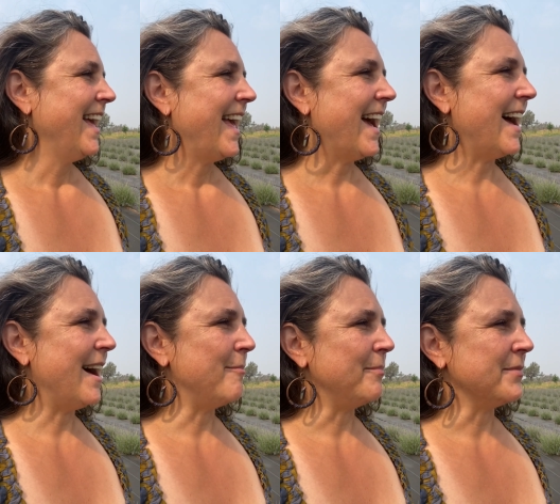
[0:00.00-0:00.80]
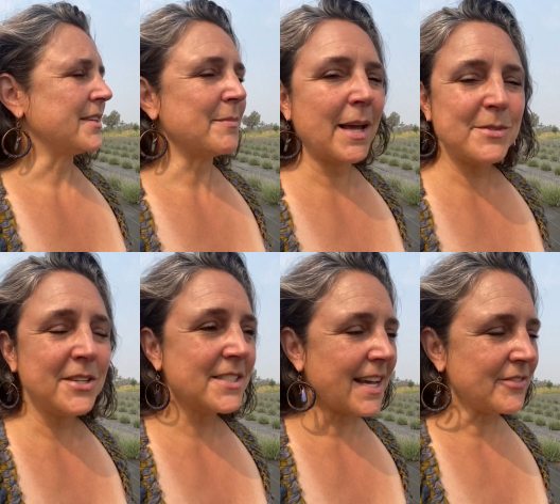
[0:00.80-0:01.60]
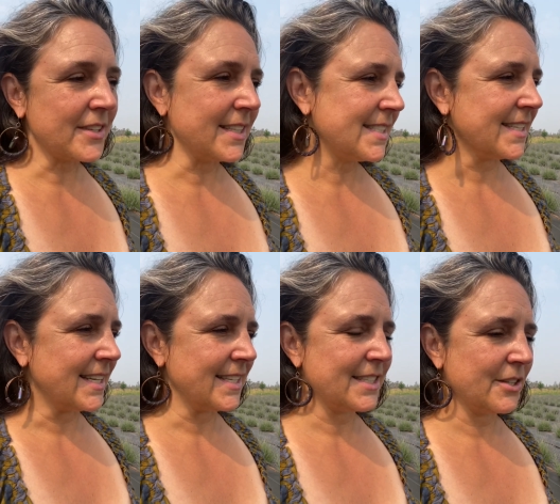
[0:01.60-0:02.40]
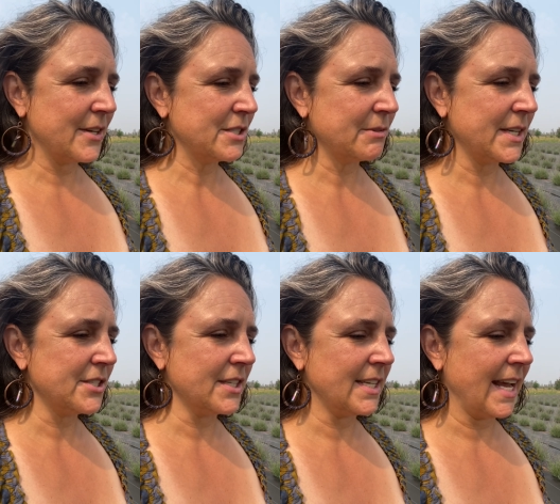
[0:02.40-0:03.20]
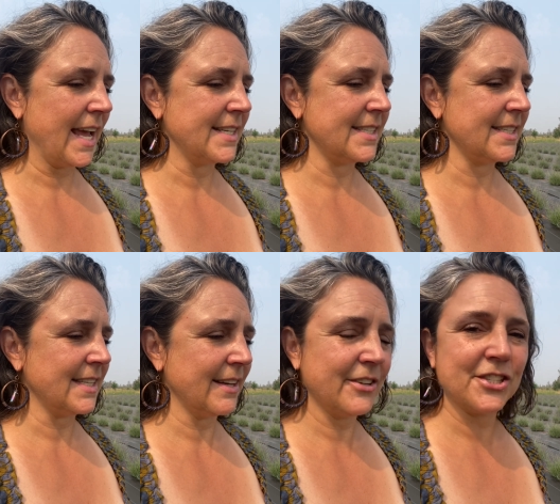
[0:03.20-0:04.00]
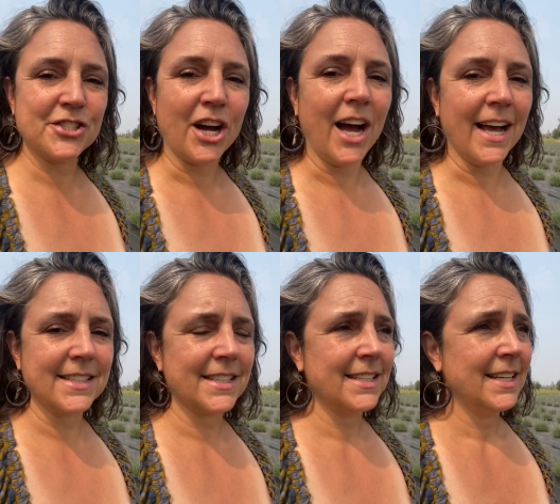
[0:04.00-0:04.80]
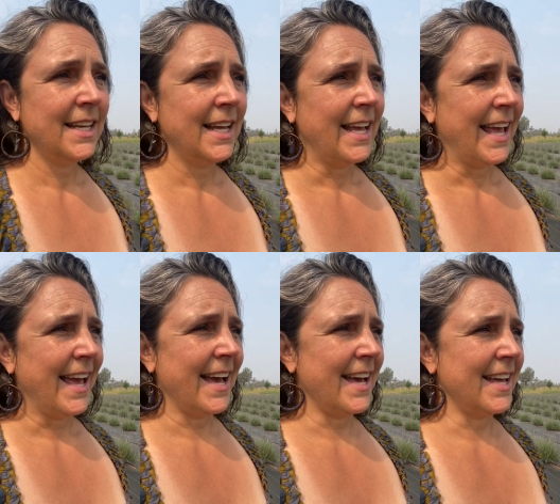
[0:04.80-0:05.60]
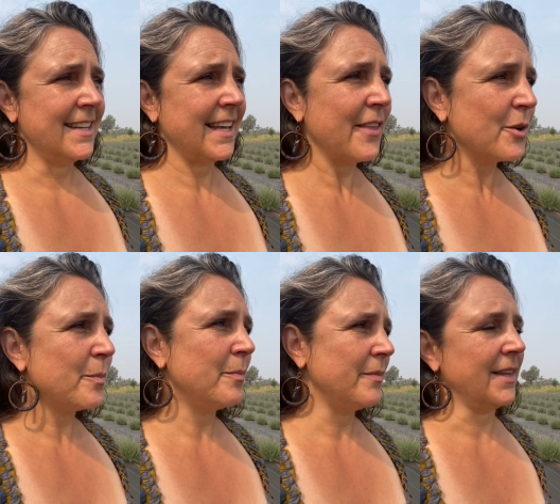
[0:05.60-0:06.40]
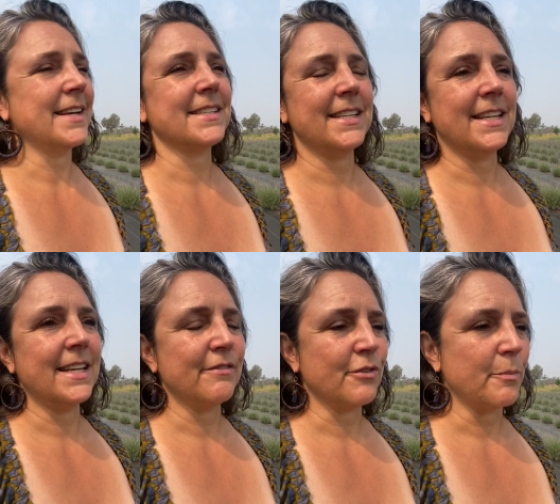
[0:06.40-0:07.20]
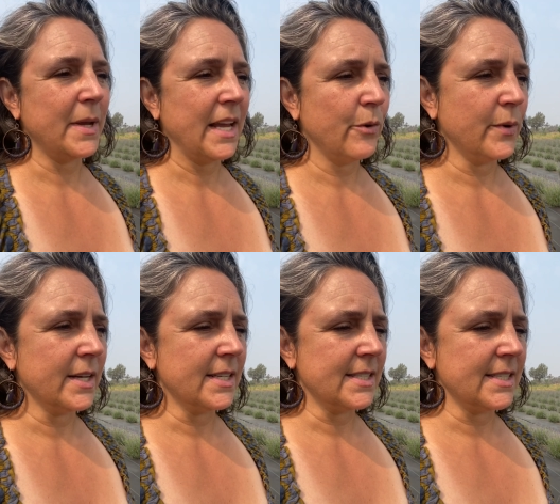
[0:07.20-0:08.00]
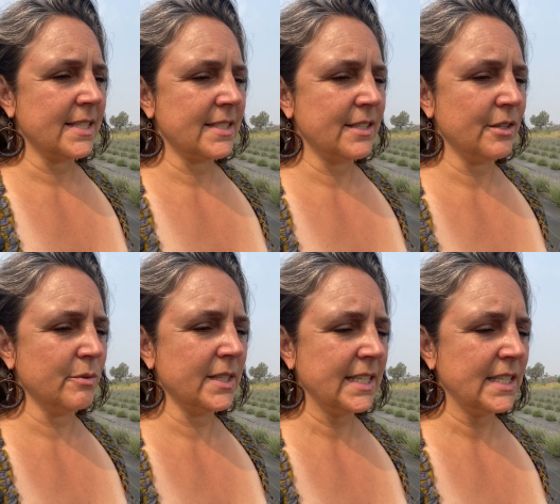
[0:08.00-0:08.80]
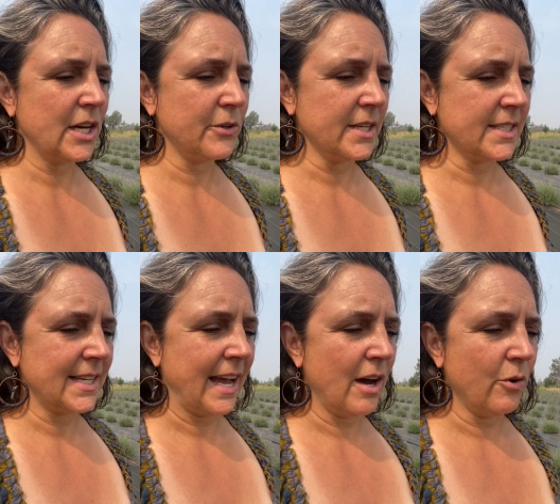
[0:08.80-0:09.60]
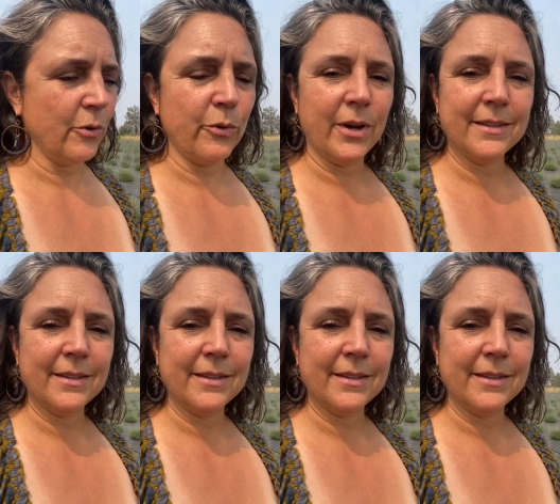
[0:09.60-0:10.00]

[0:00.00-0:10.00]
Sometimes you just have to listen to your intuition and give it a shot. And the other lesson in it for me was to really notice how